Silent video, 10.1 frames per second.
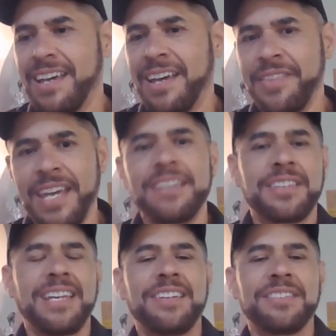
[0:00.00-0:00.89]
And then you
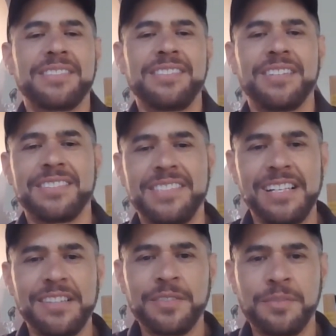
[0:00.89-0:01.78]
kind of start
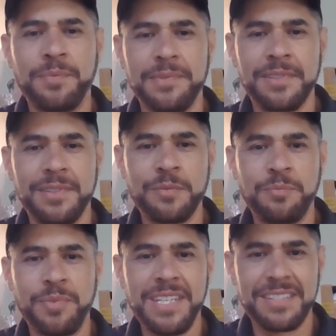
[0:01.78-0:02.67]
telling your
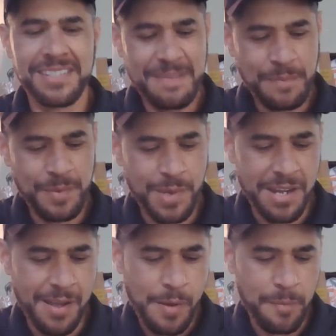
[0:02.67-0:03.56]
pitch. But
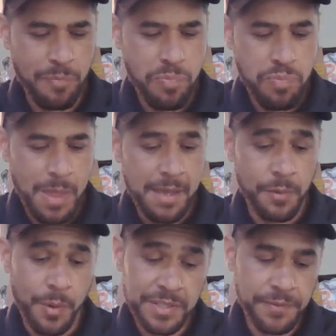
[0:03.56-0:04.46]

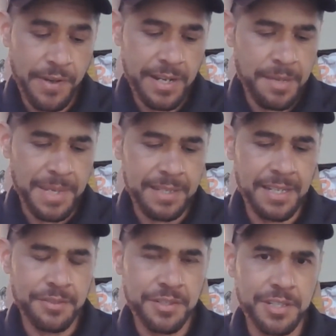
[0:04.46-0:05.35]
what was funny, man,
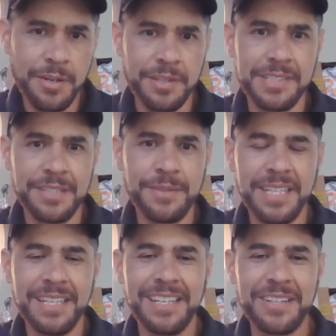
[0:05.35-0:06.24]
they don't show it on
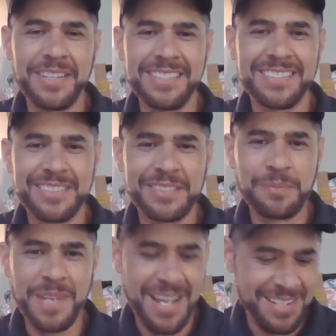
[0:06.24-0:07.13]
TV. This is just
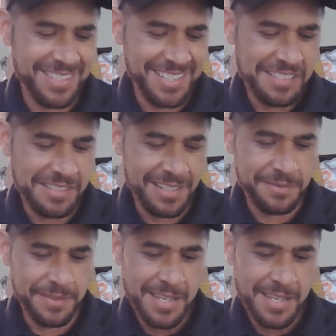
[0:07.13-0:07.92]
behind the scenes stuff.